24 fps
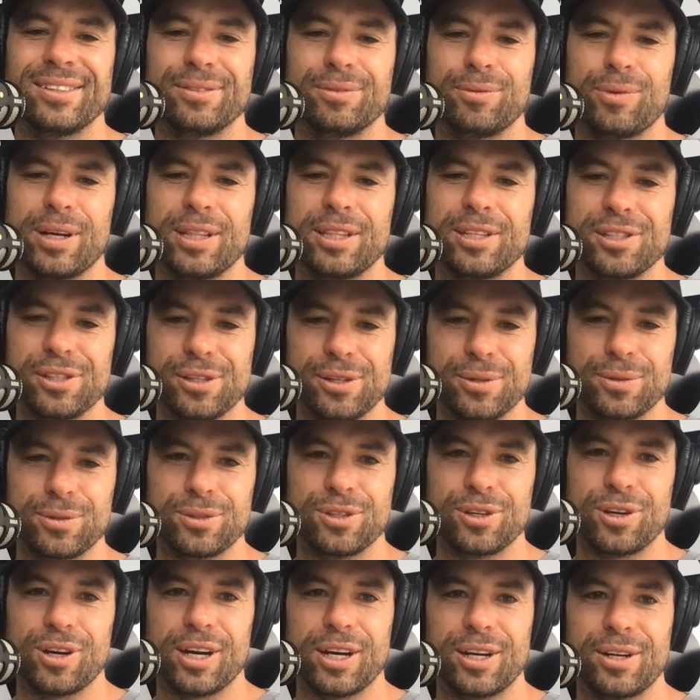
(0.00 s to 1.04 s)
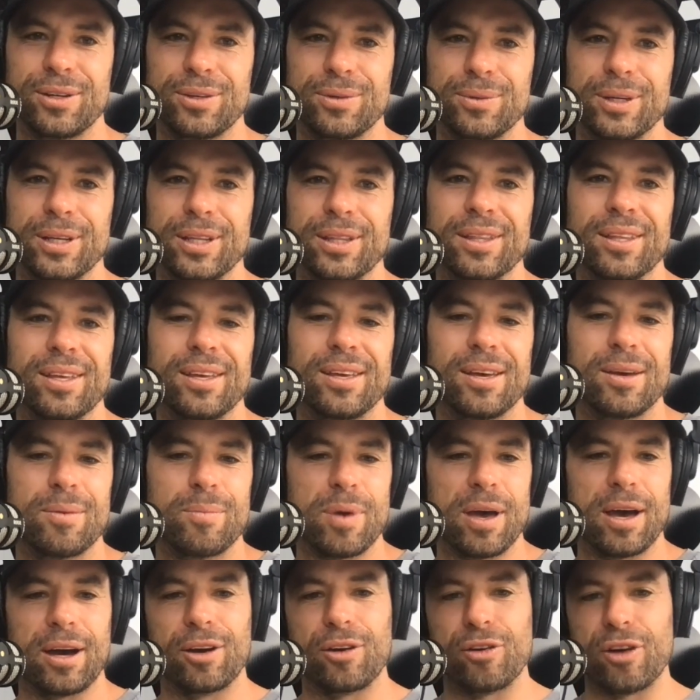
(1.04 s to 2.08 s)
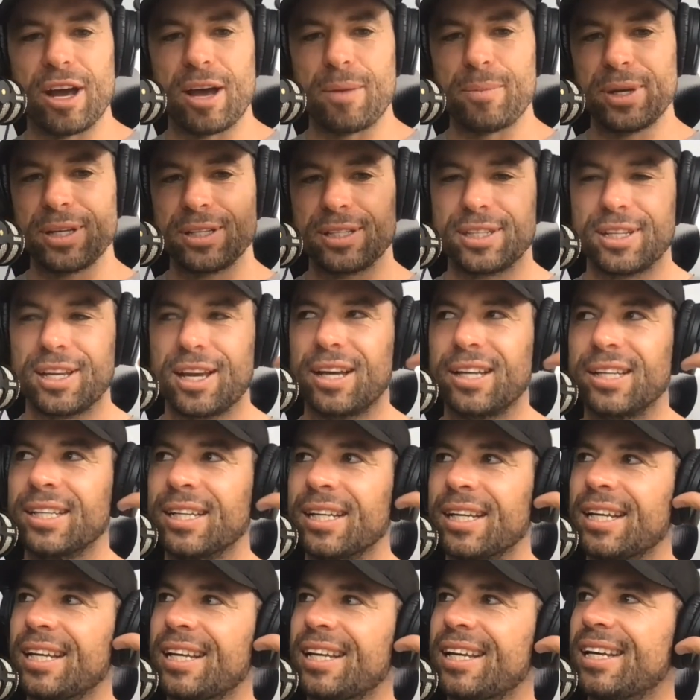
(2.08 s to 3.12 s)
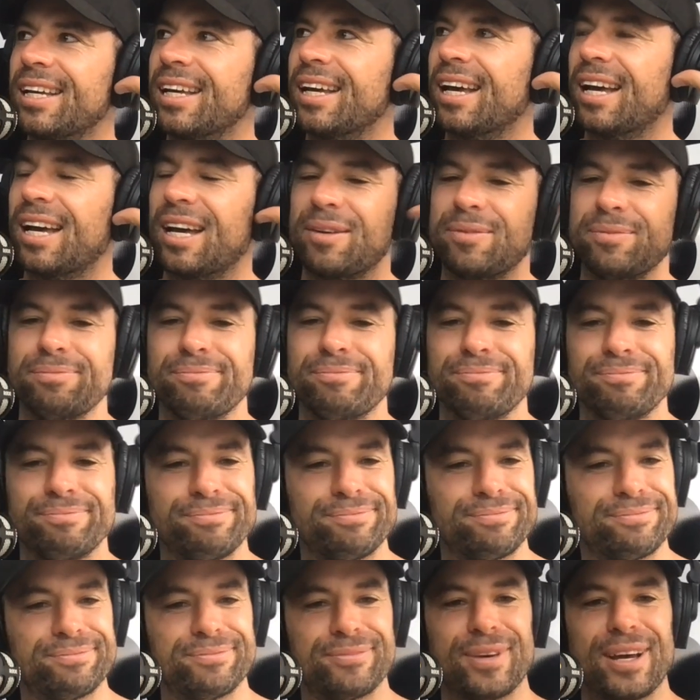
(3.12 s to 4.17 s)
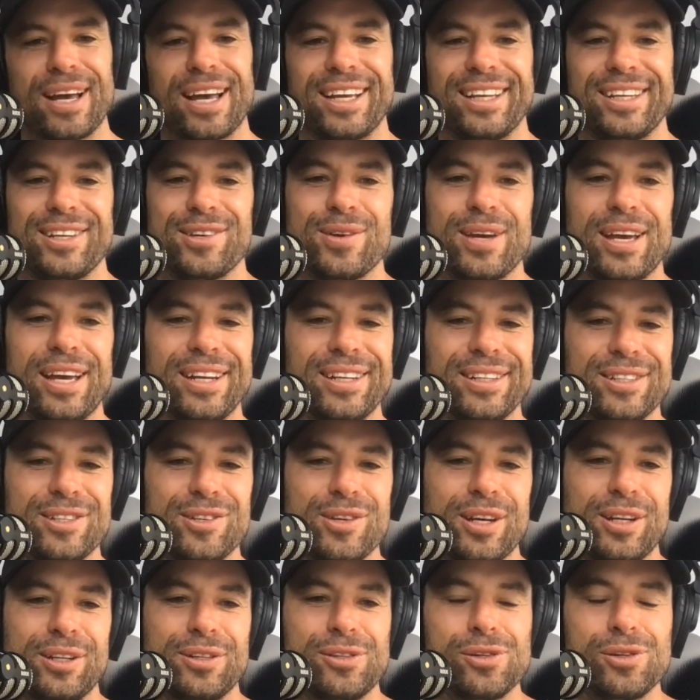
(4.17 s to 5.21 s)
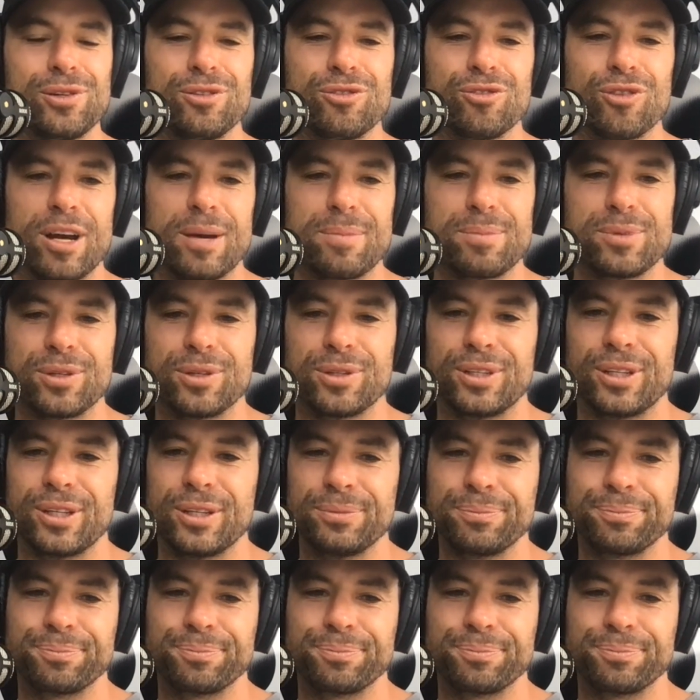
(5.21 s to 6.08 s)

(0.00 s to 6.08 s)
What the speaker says: won the school title with Mount Grammar. So, mate, you had huge reps on you.